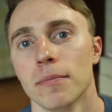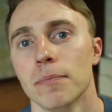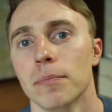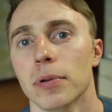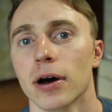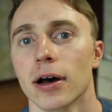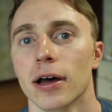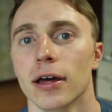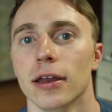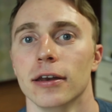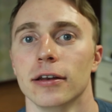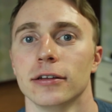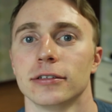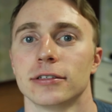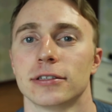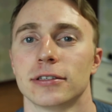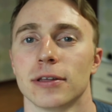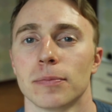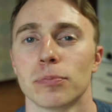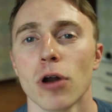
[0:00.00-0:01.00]
but
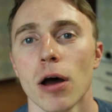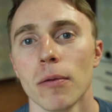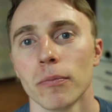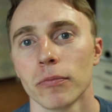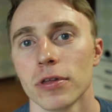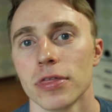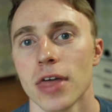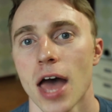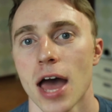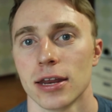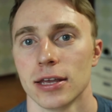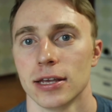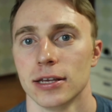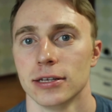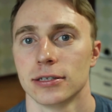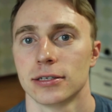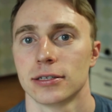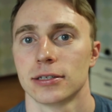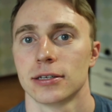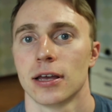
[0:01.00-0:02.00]
the problem with that
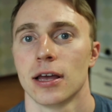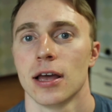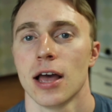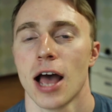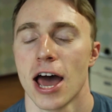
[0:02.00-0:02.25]
is